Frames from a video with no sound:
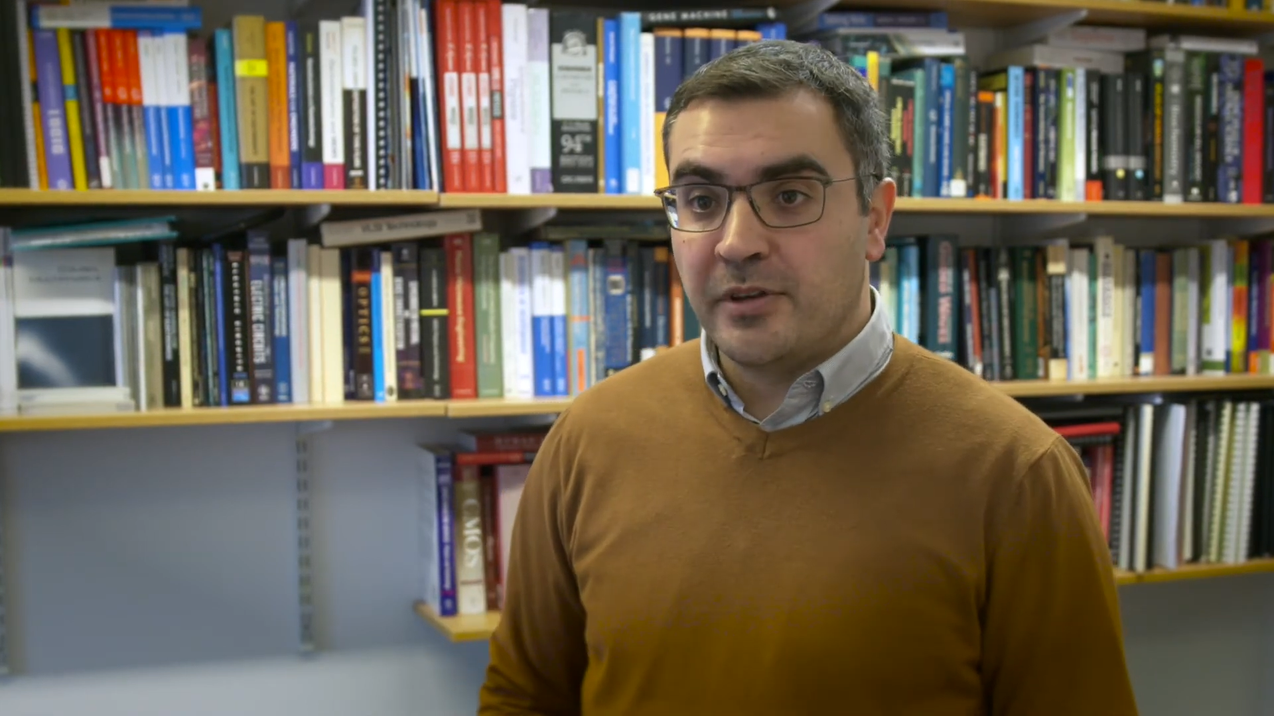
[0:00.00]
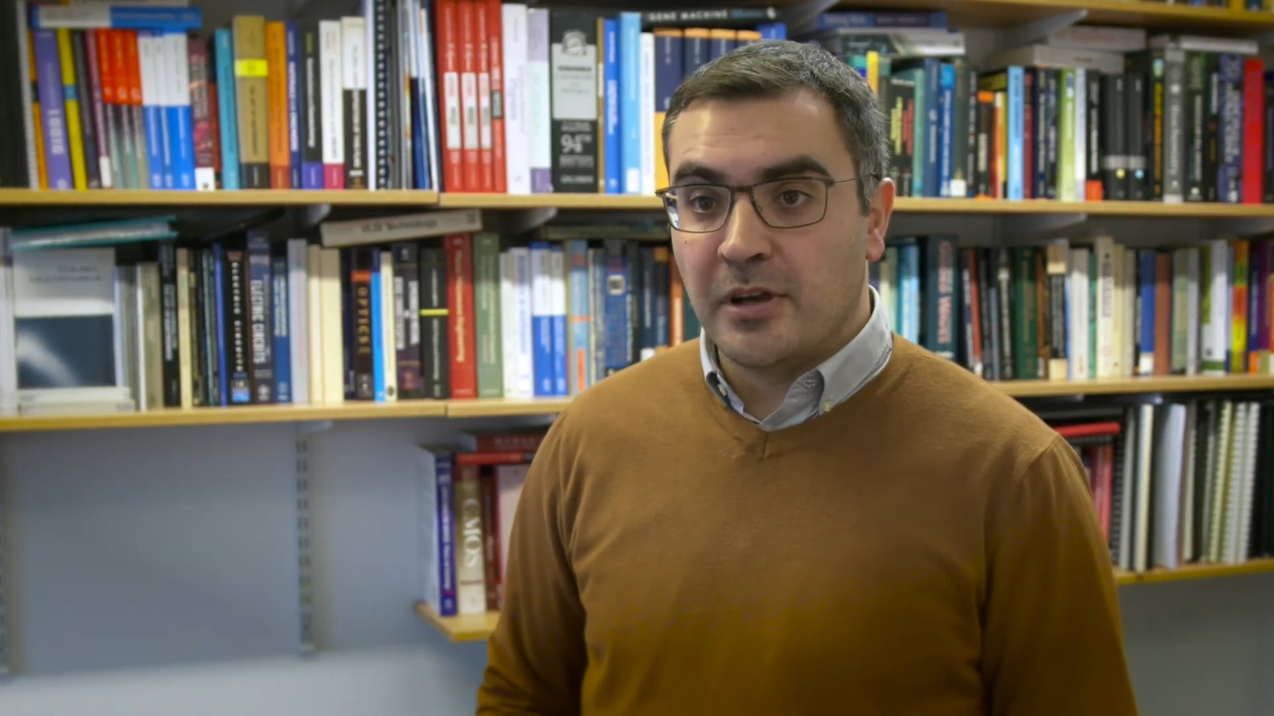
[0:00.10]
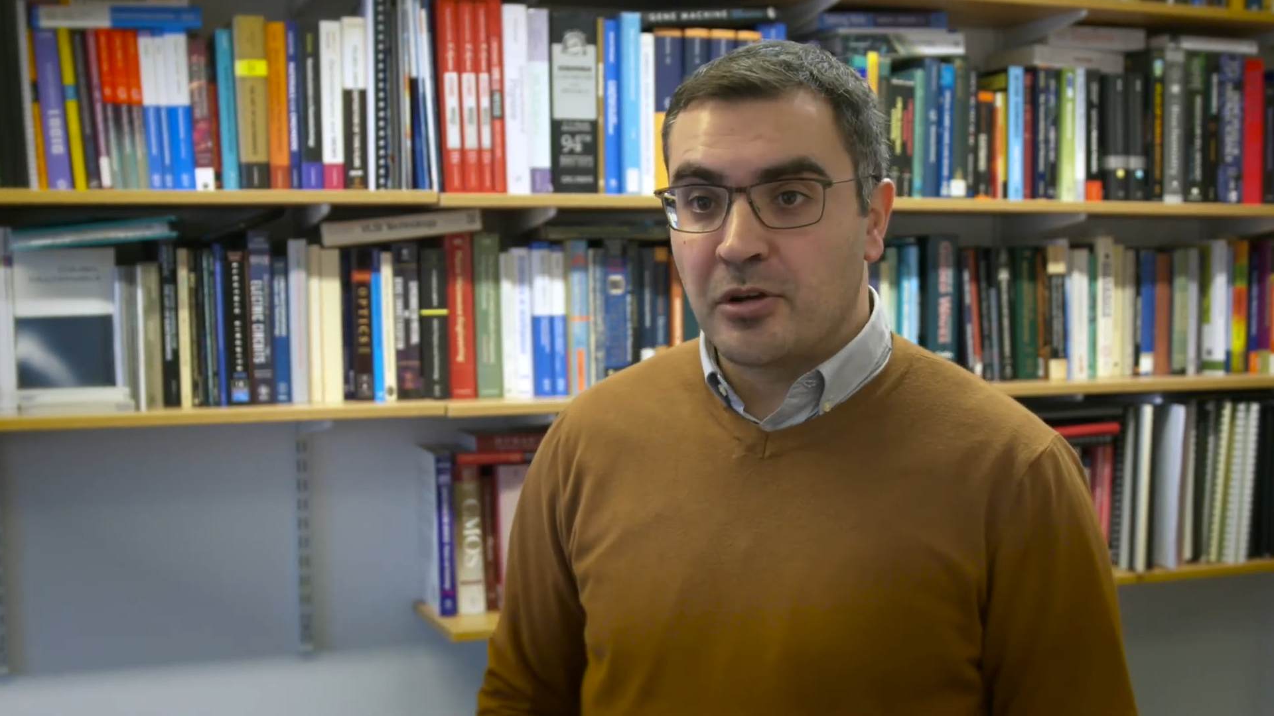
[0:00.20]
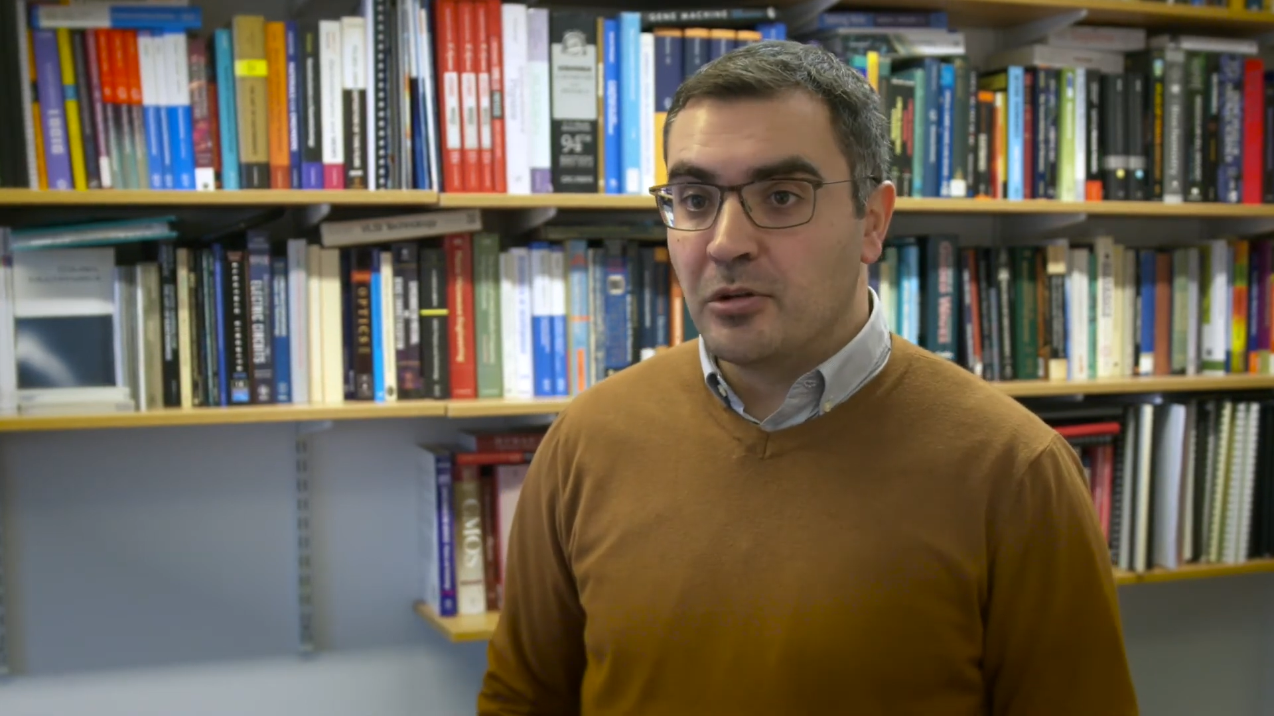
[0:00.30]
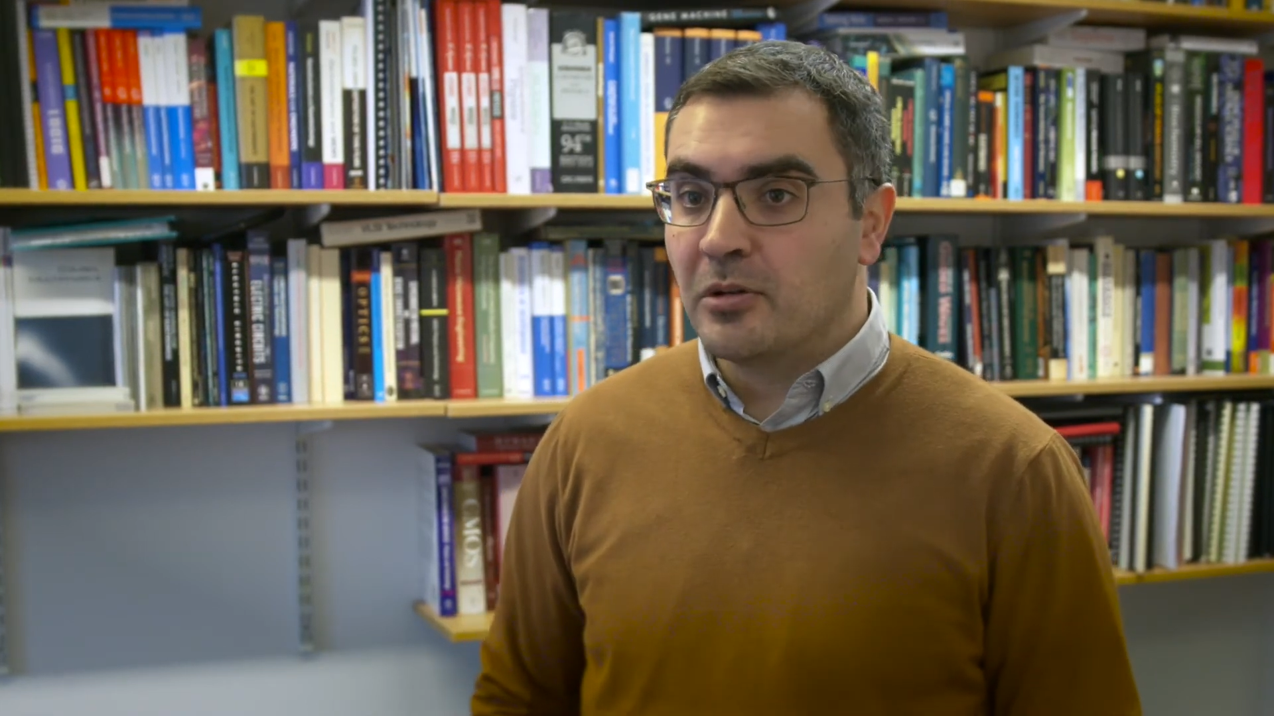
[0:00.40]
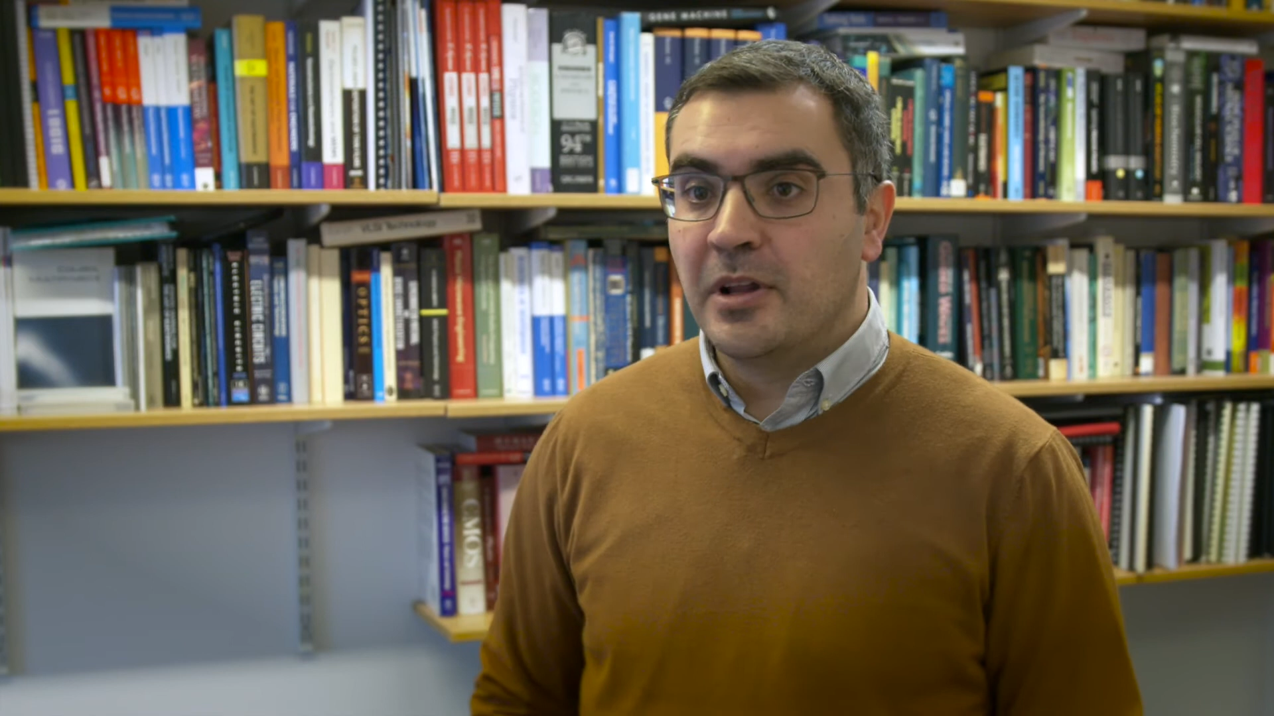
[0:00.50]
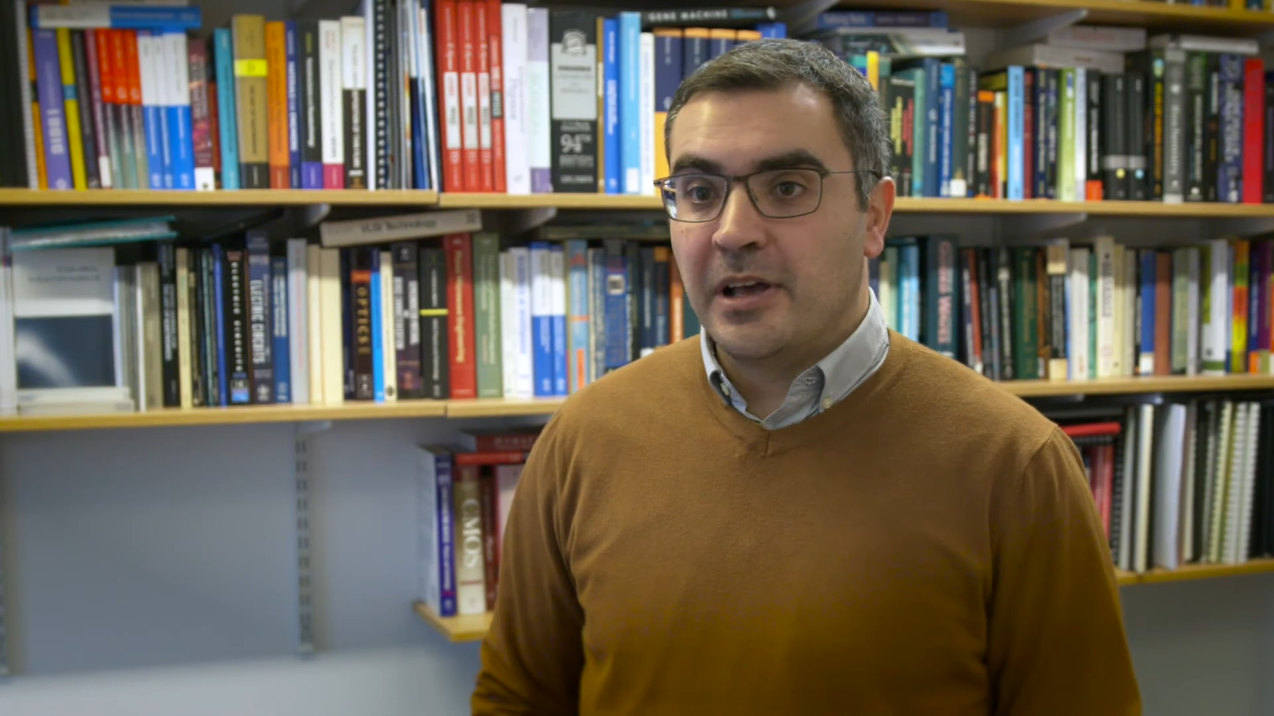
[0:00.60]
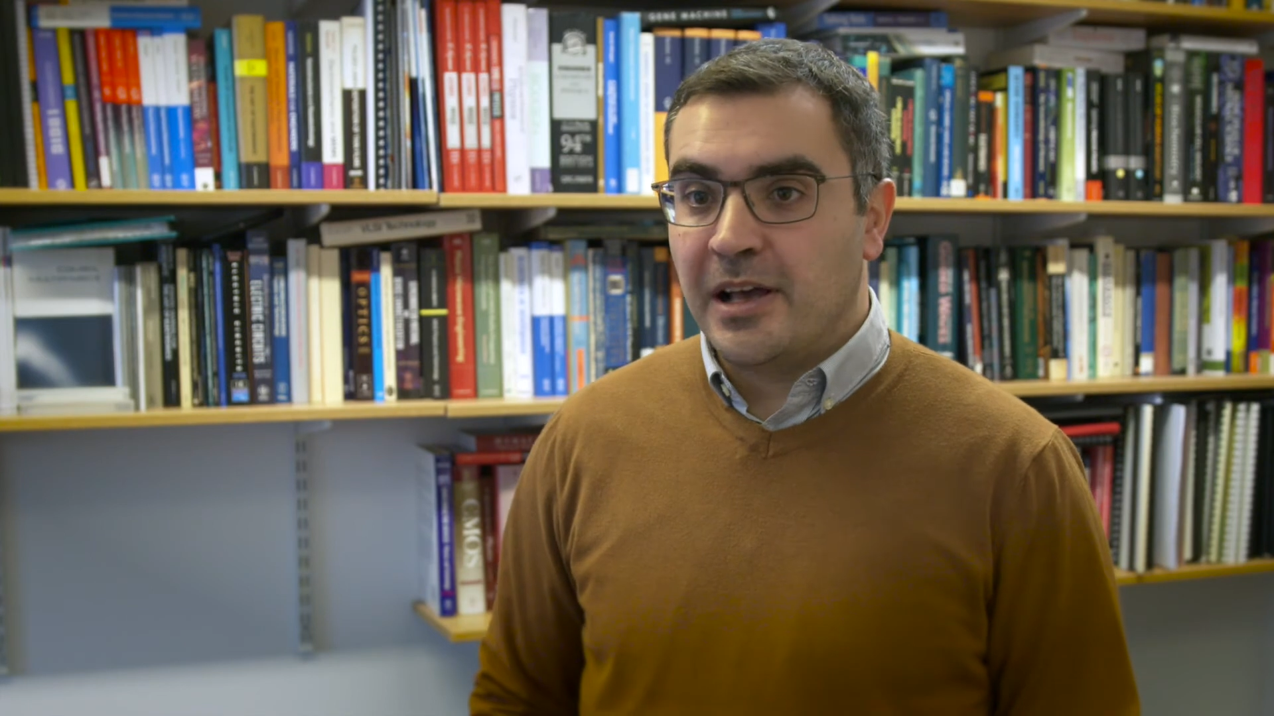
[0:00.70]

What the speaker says: vehicle